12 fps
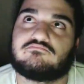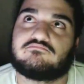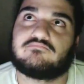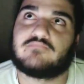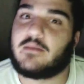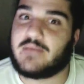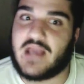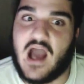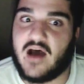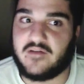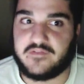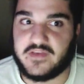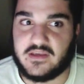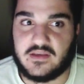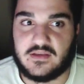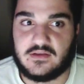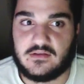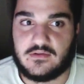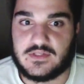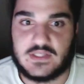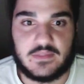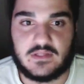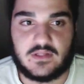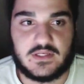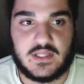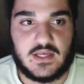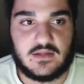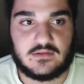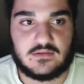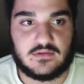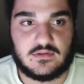maybe half a year or something like that.